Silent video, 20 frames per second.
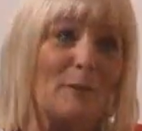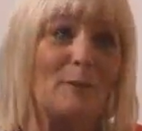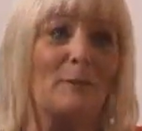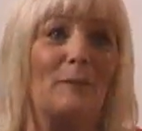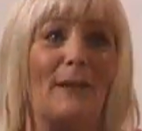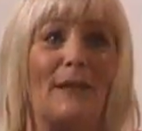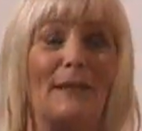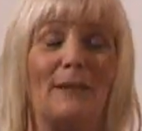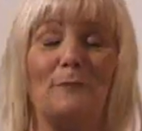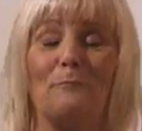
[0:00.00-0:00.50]

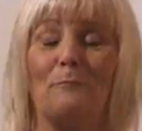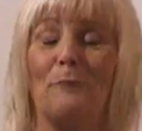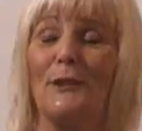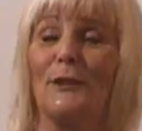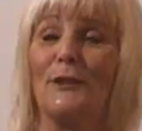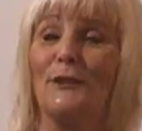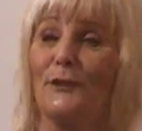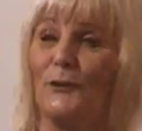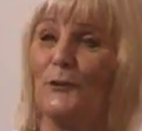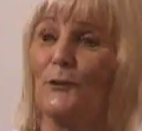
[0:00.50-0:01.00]
that
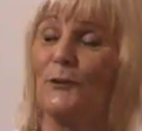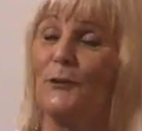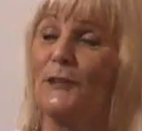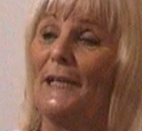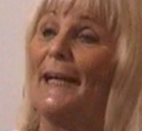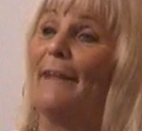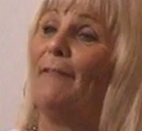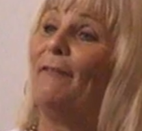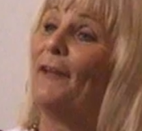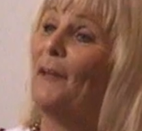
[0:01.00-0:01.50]
person
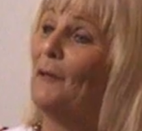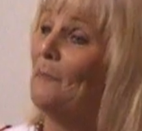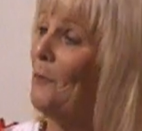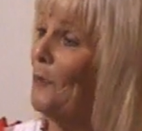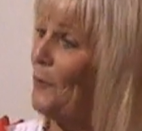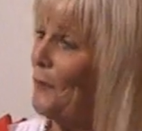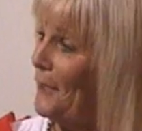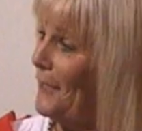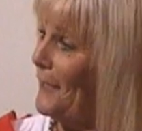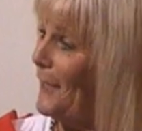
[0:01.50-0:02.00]
who's lent their
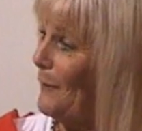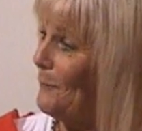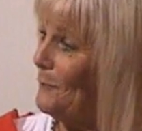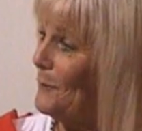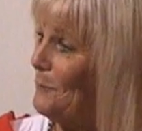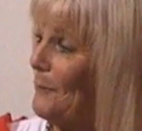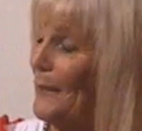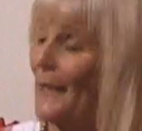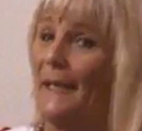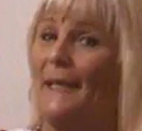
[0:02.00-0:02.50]
body
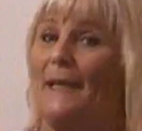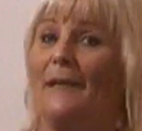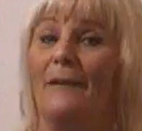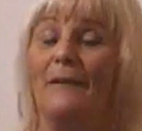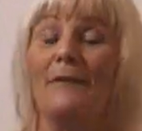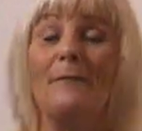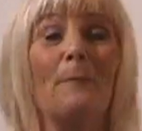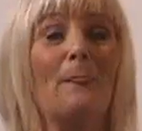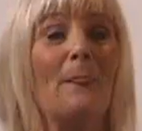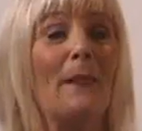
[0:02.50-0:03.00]
comes back
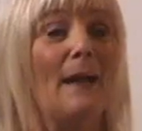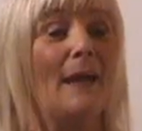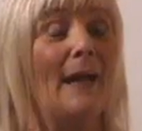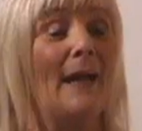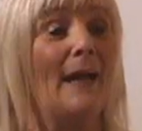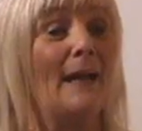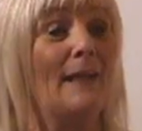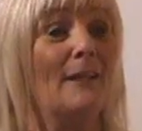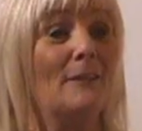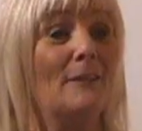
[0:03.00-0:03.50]
in
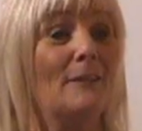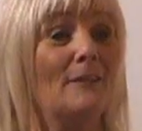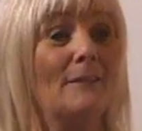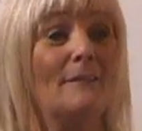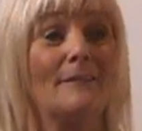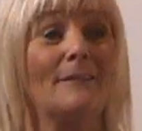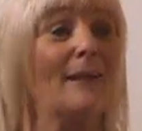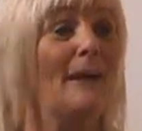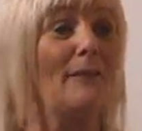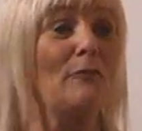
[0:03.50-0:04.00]
and
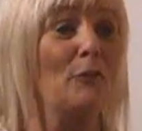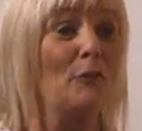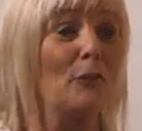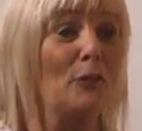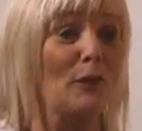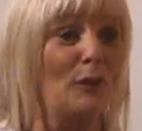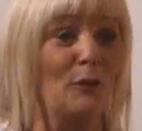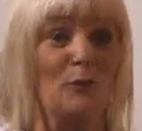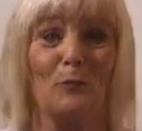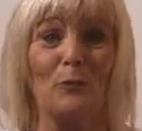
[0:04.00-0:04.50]
haven't
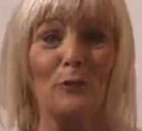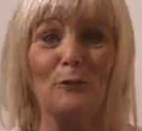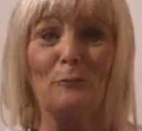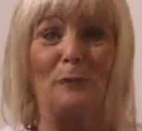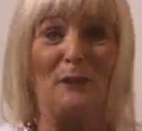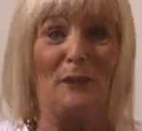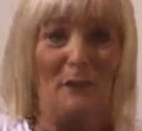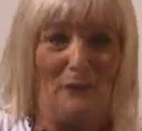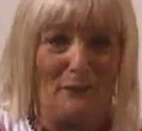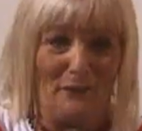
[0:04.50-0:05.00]
got a clue what's
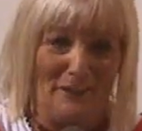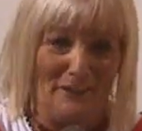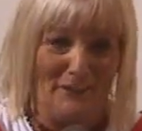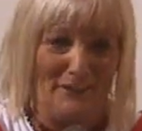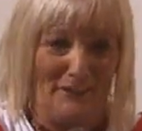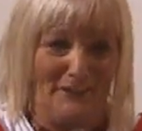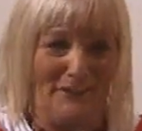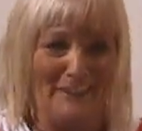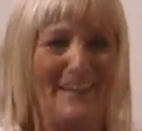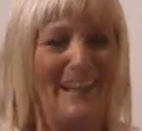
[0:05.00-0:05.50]
been going
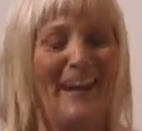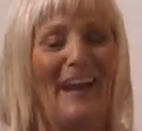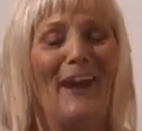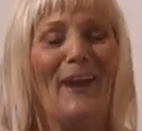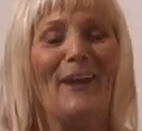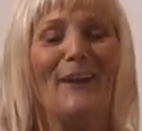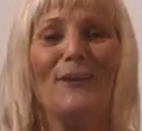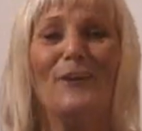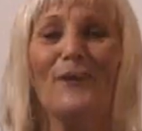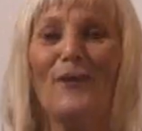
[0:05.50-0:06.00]
on.
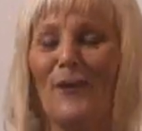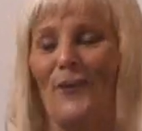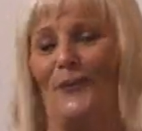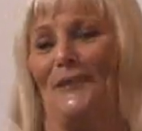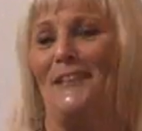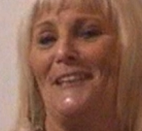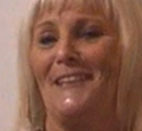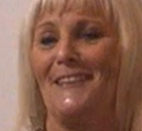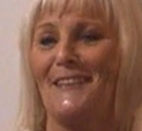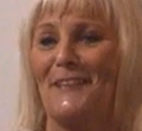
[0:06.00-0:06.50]

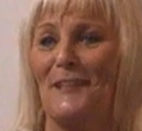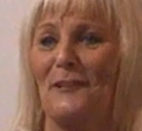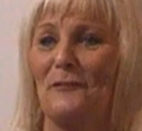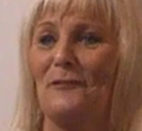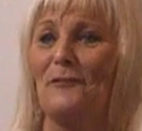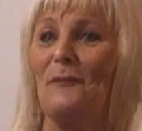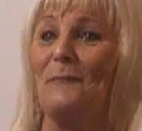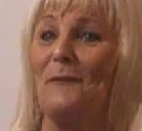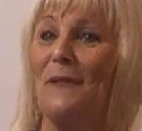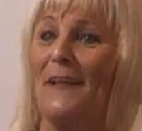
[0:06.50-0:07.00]
Not
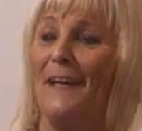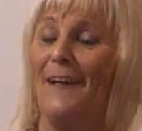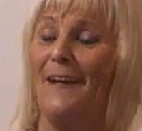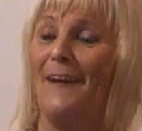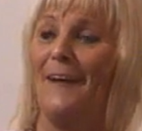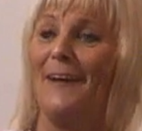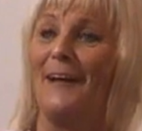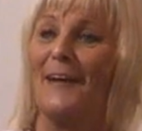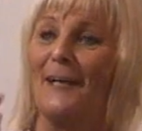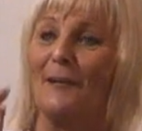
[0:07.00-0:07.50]
so for
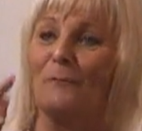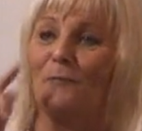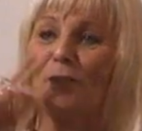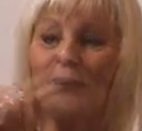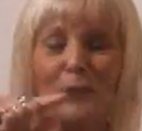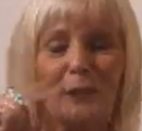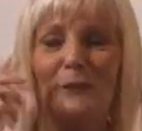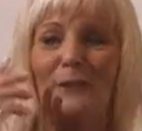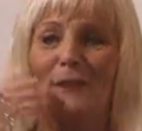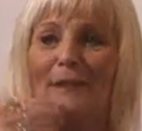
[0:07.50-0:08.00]
me. I am
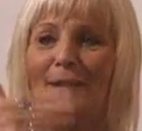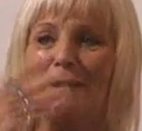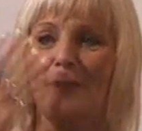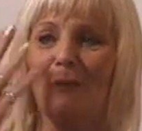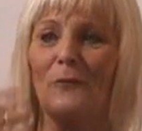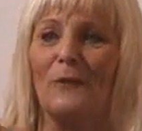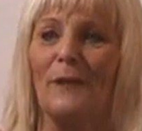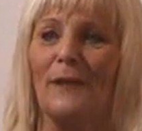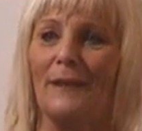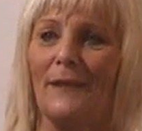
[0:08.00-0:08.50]
totally
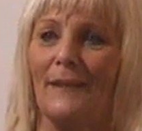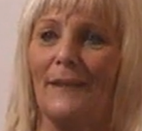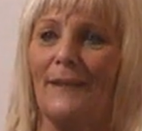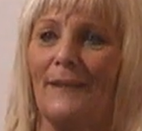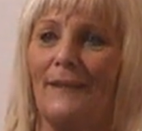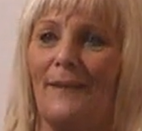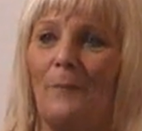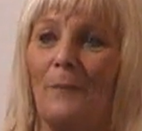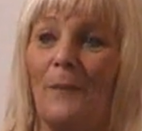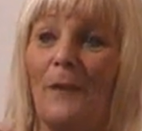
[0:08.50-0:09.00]

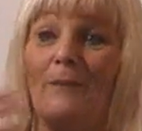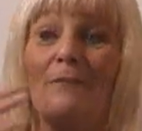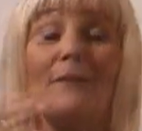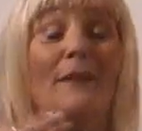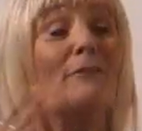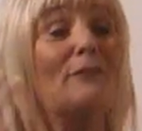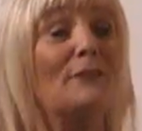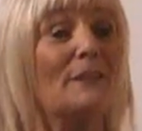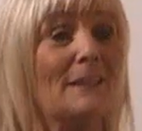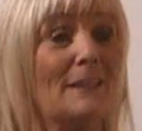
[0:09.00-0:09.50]
aware of
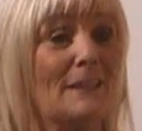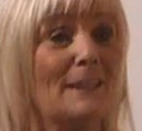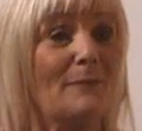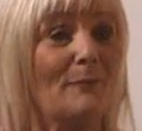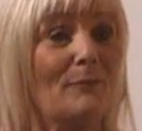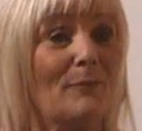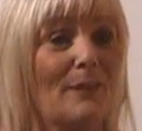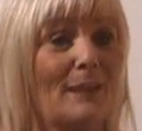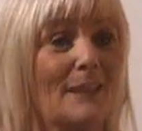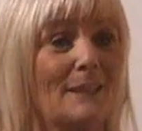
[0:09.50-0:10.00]

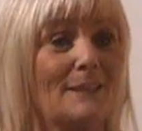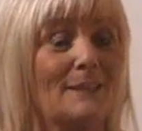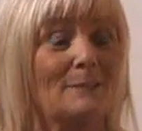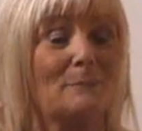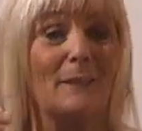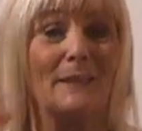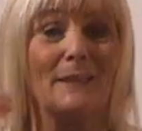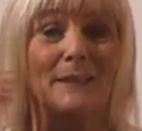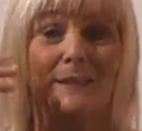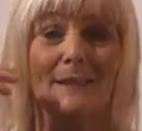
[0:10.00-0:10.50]
everything
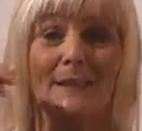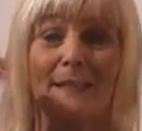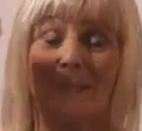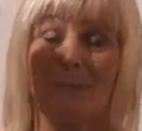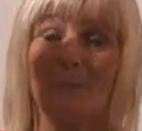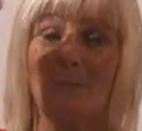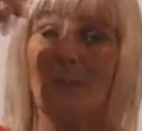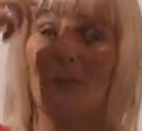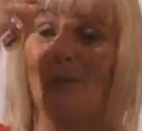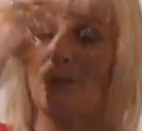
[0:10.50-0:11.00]
that's being
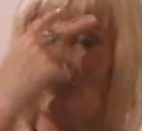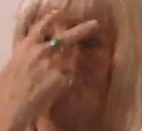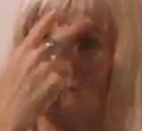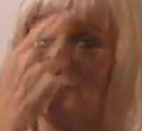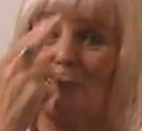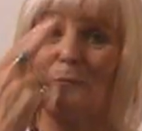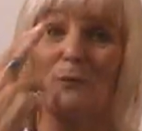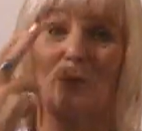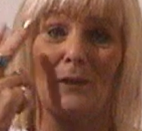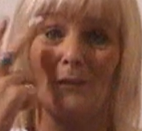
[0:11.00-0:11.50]
said
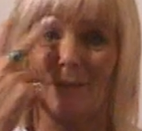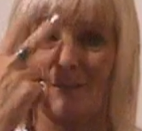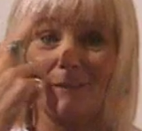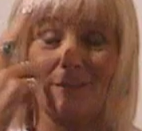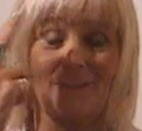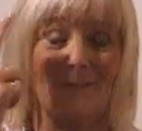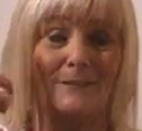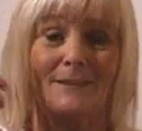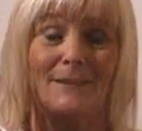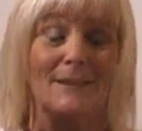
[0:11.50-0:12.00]
because we work
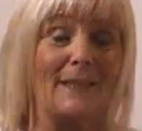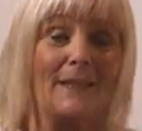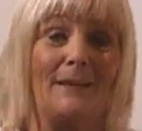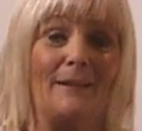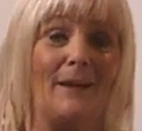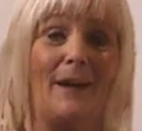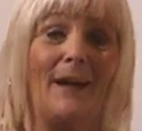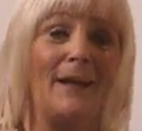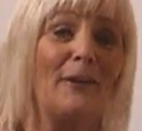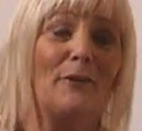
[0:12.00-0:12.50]

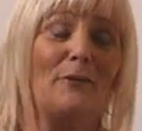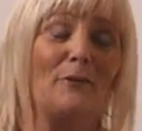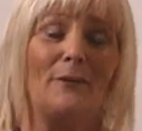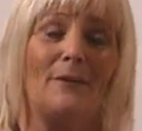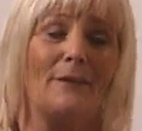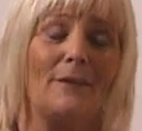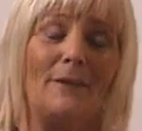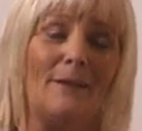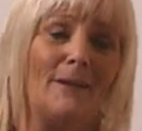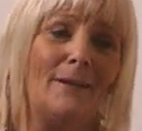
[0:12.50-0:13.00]
together. I
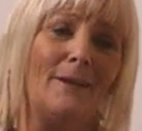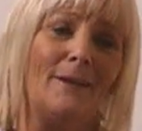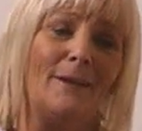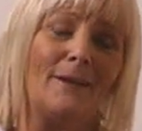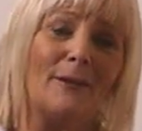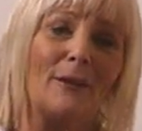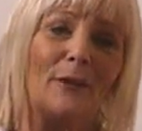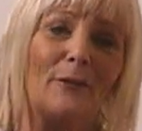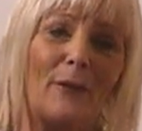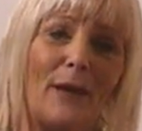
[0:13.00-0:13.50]
don't
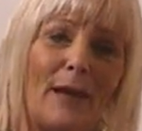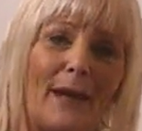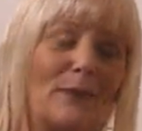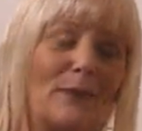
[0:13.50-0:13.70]
know